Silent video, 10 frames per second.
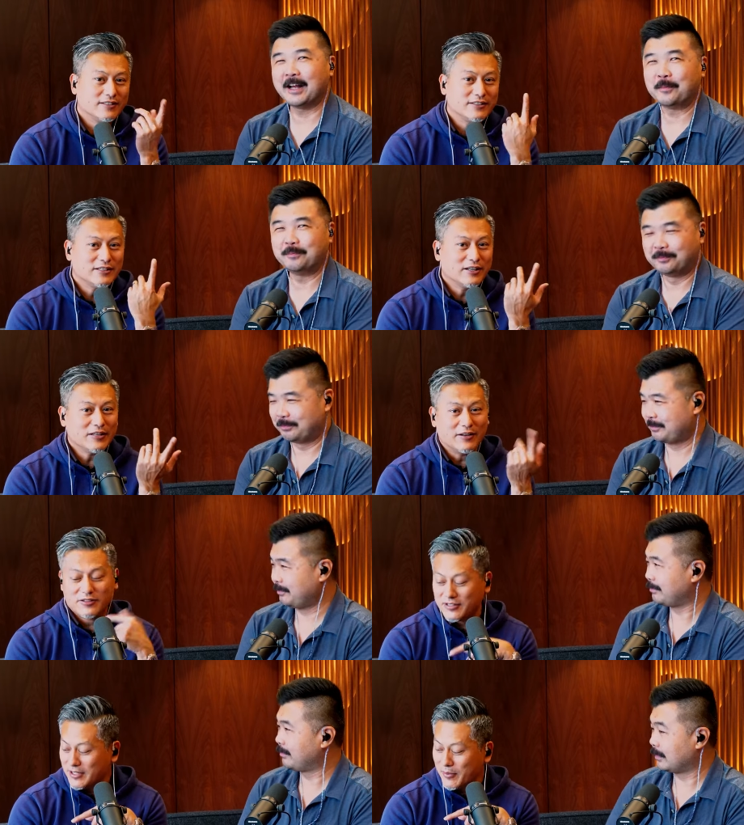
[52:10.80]
Speaker 1: I can help. Yeah,
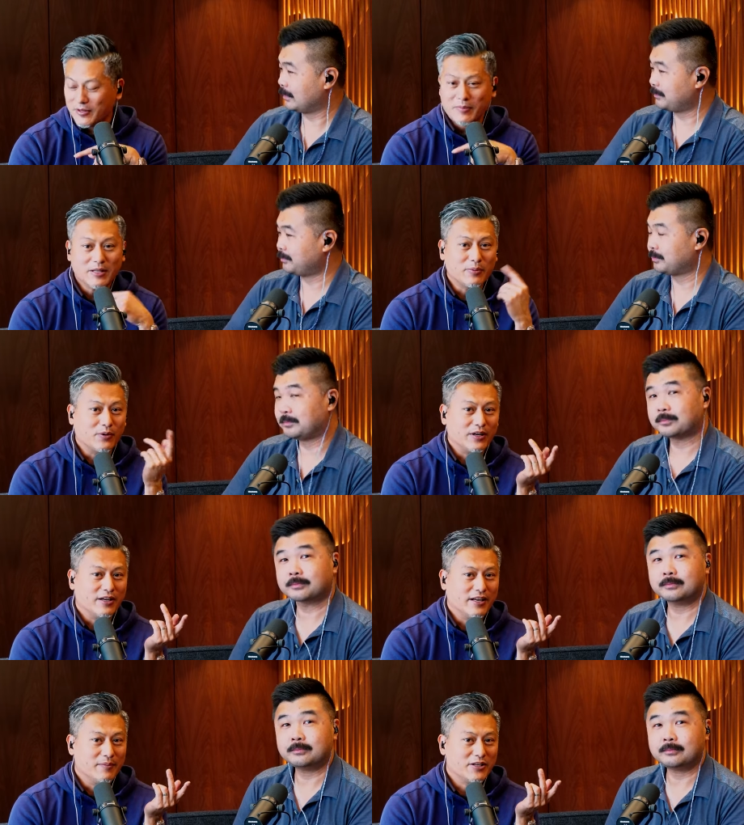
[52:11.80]
so thing about the motherboard
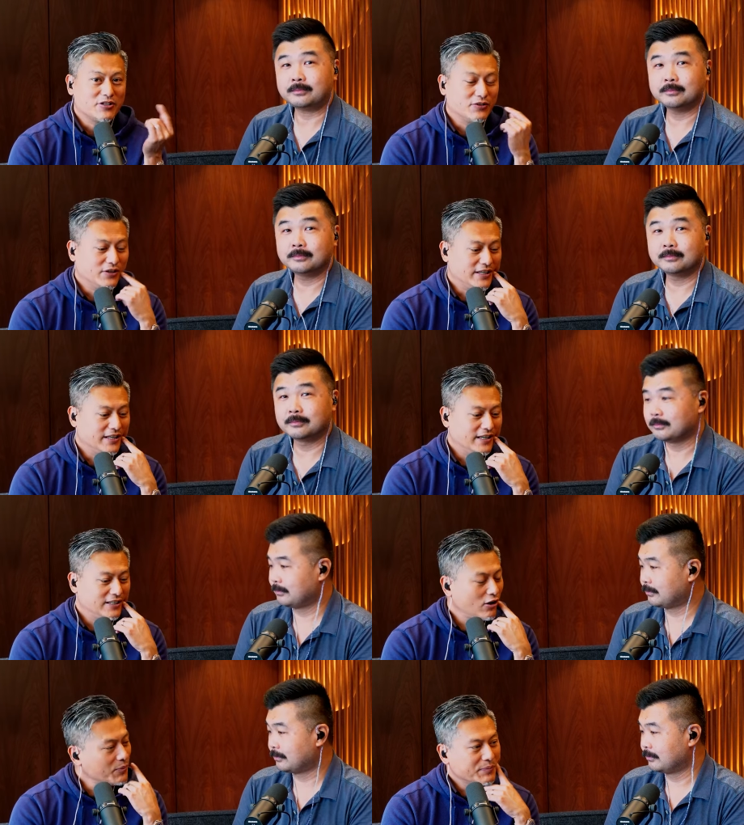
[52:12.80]
I, I, mentioned earlier.
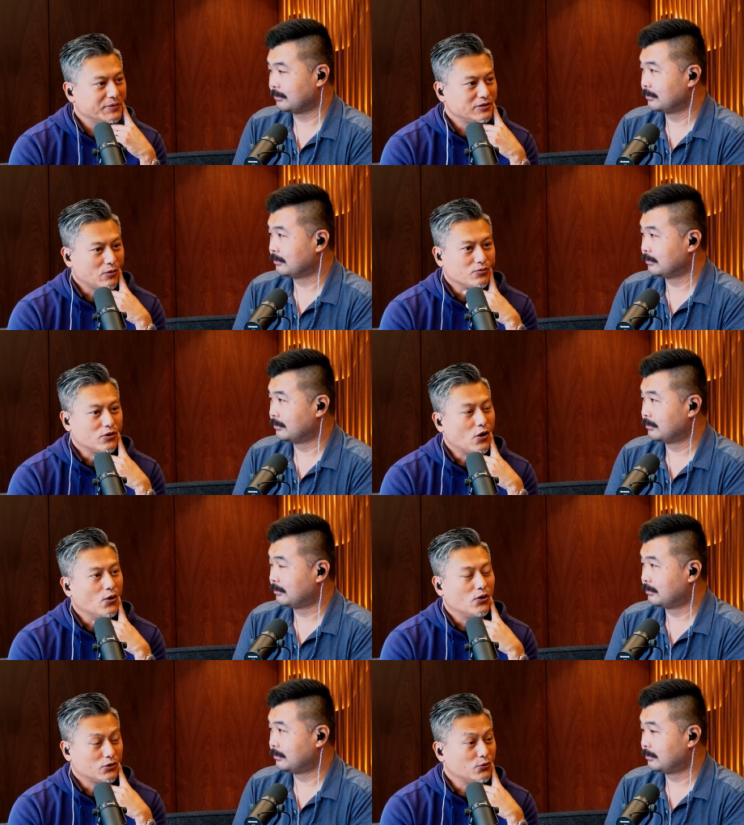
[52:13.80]
A lot of people don't
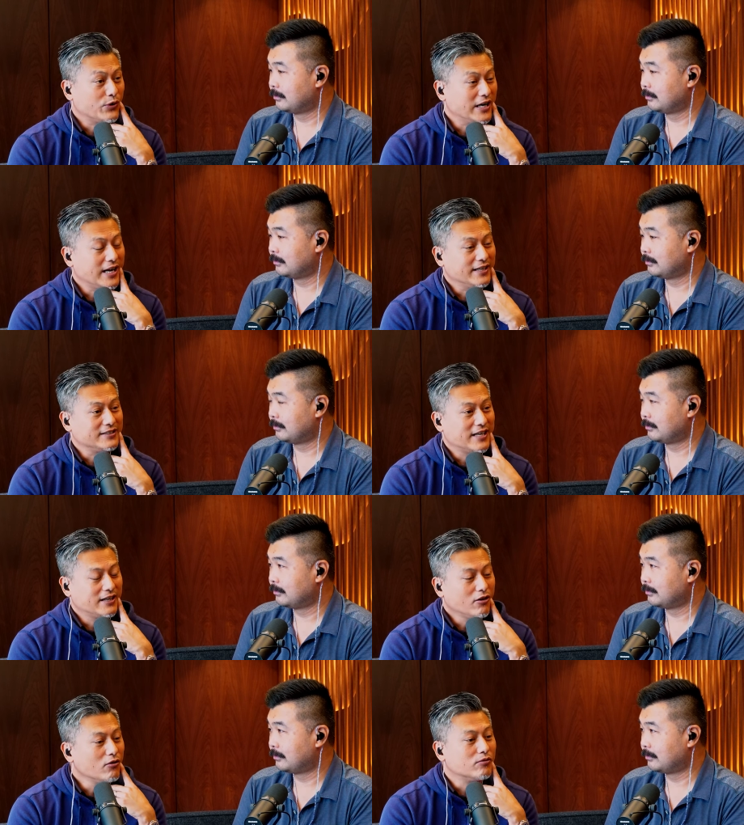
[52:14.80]
know or don't realize
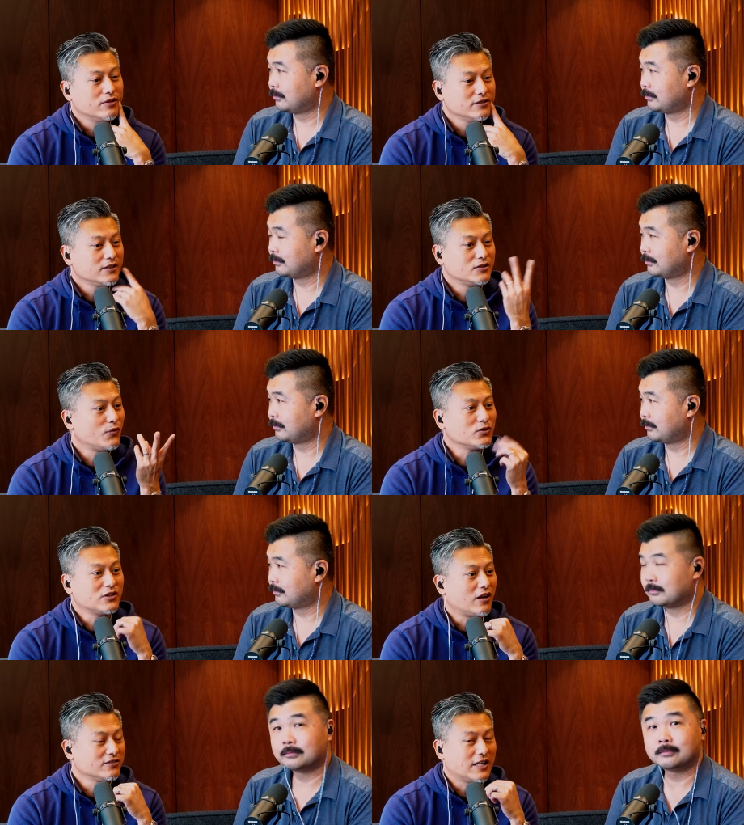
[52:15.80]
that, oh, there's four
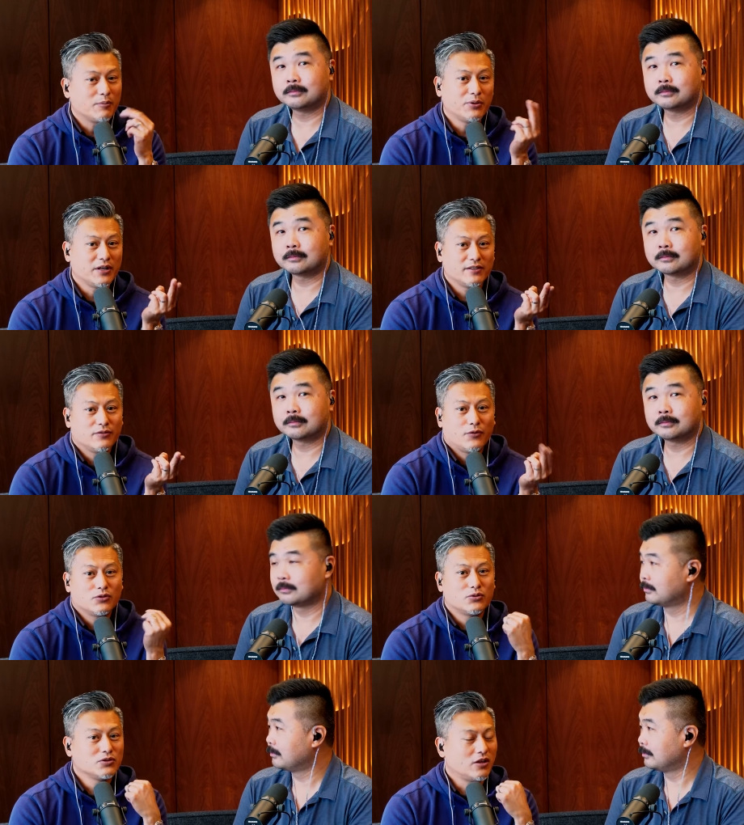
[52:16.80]
slots. I'll put it into
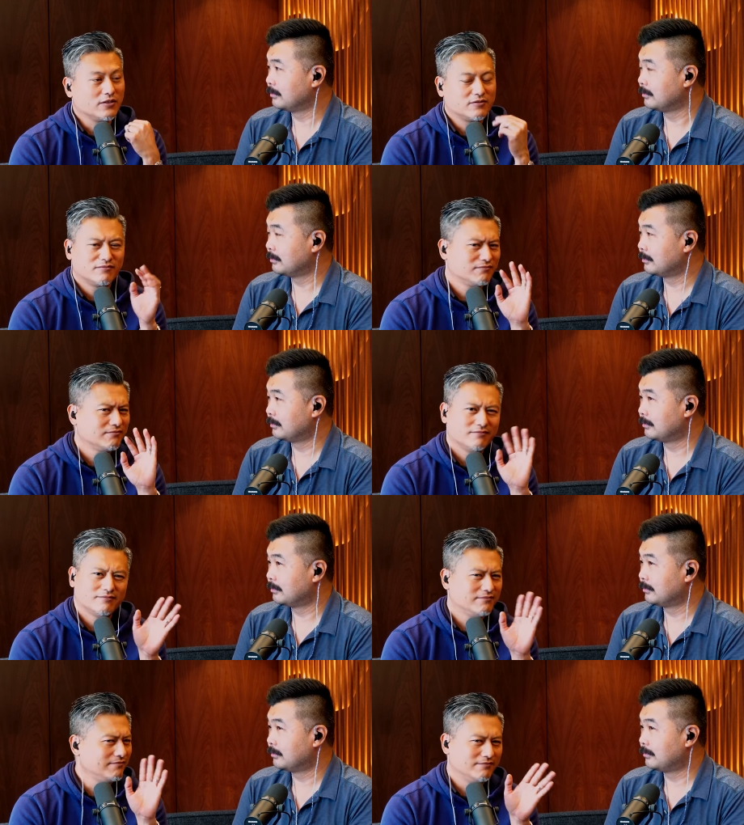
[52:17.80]
first two slots.
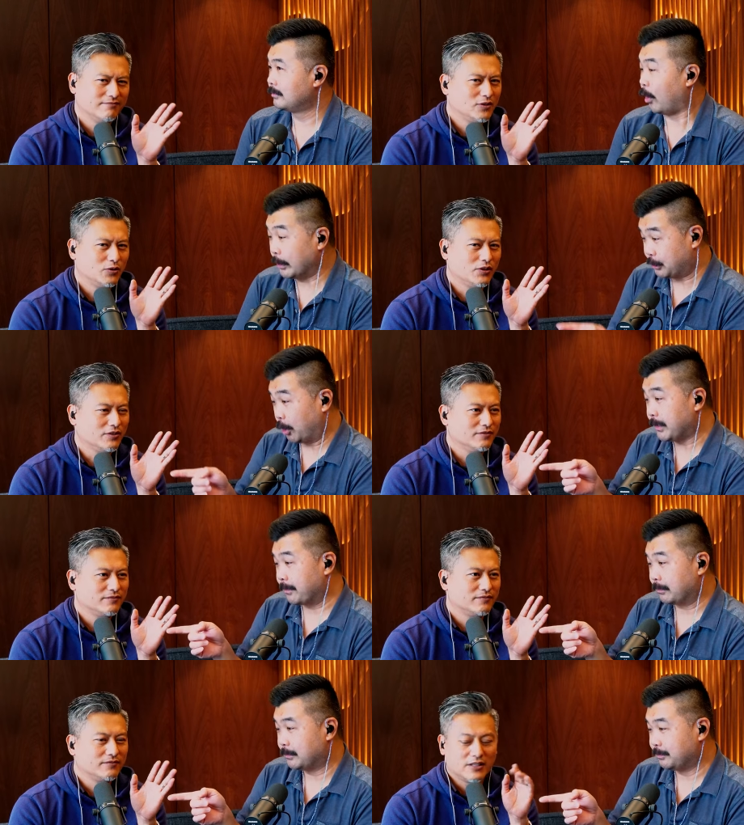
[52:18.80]
Mm-mm, okay. Show
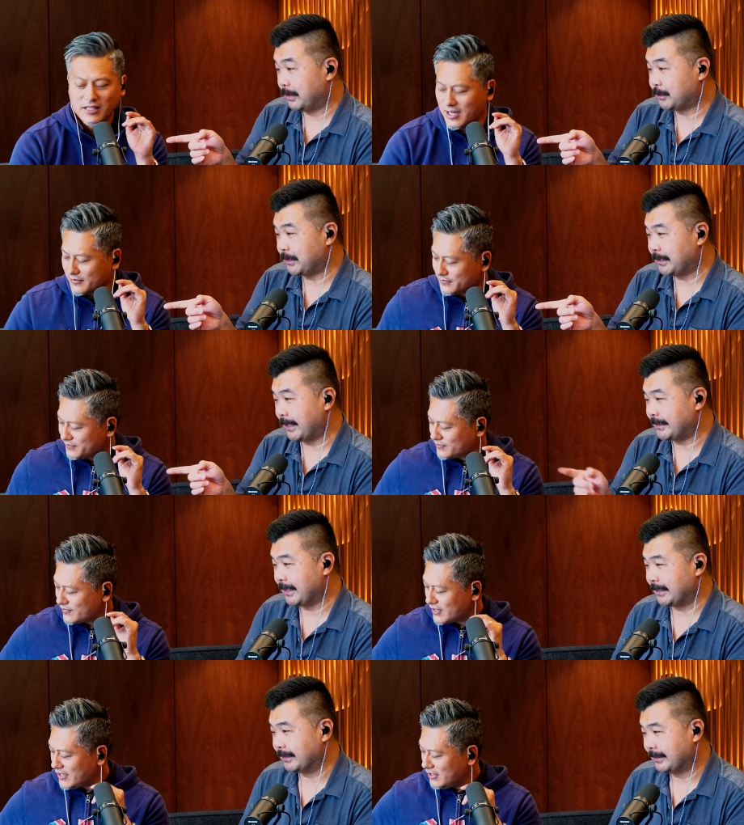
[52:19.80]
them. Make yeah. sure they, they
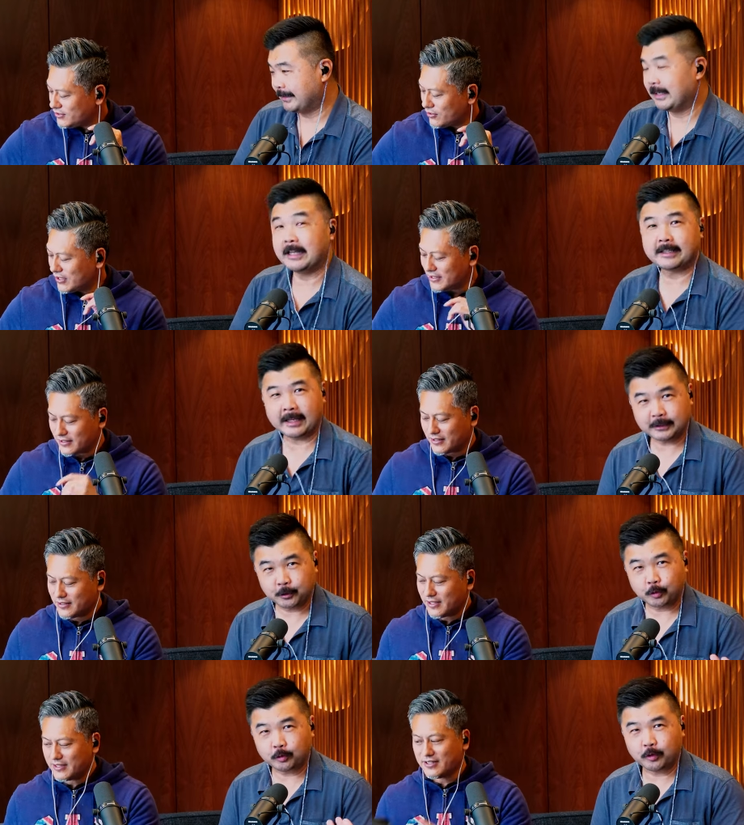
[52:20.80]
see. So in like, case
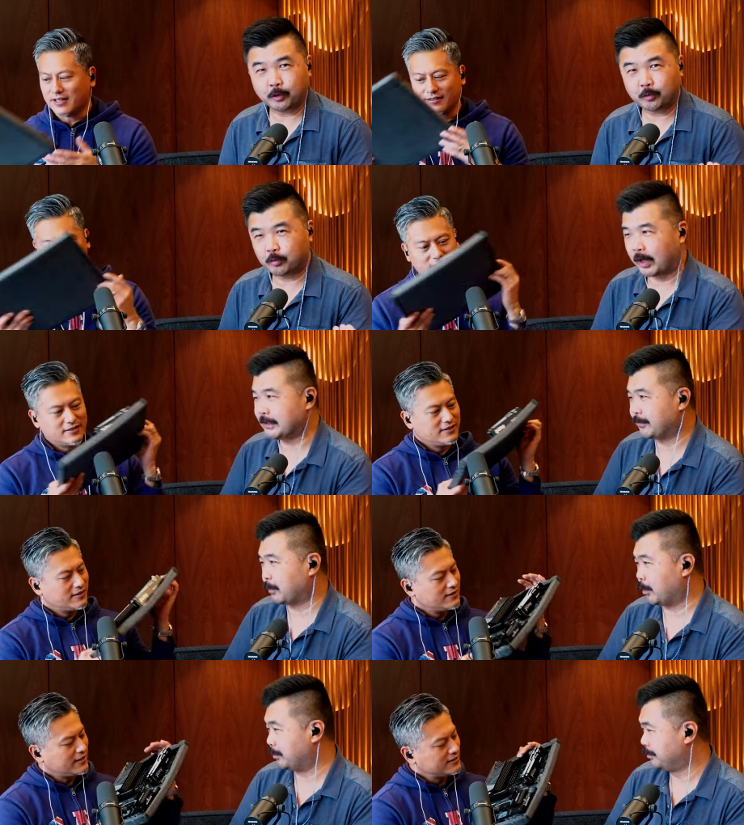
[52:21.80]
you're, like I said, you're watching
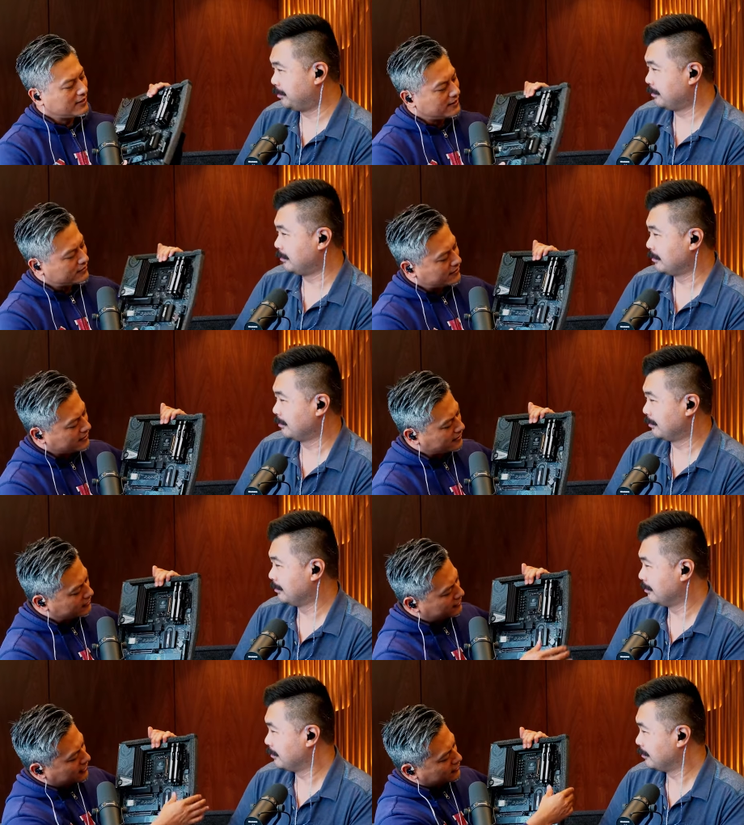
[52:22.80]
from home. Like I said, there's,
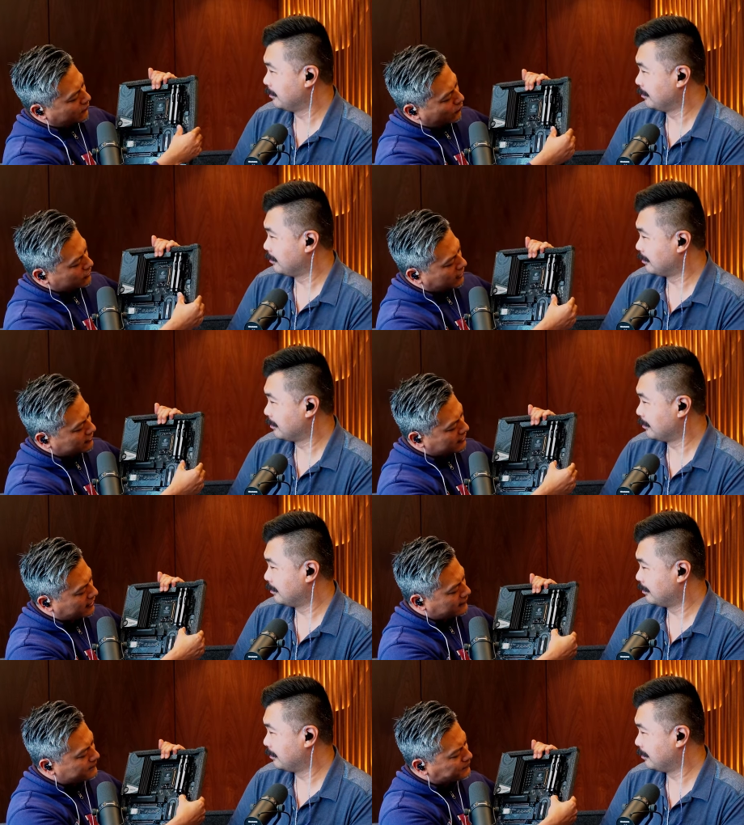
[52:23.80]
there's, there's four slots
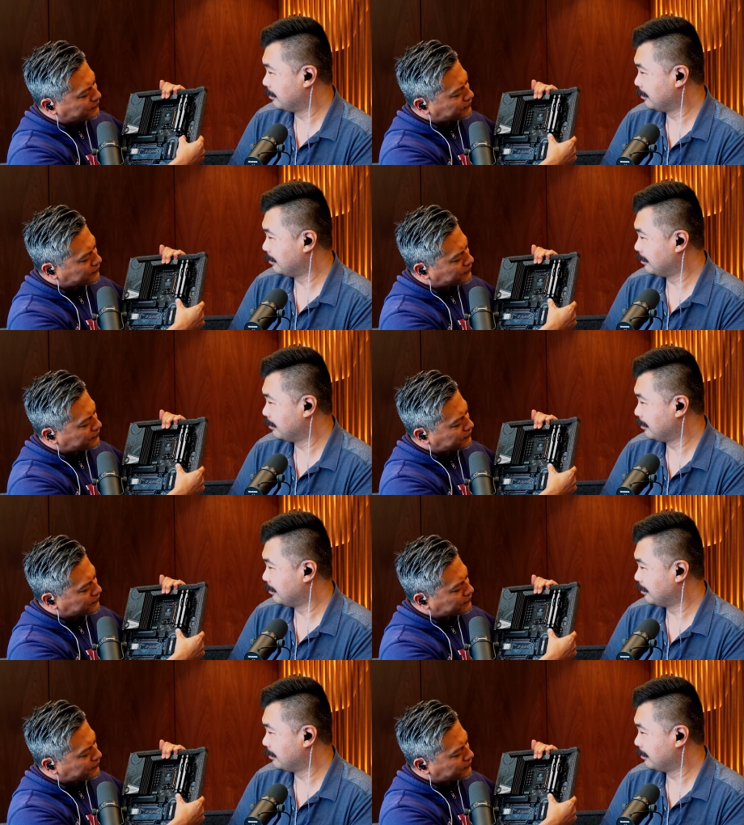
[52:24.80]
here.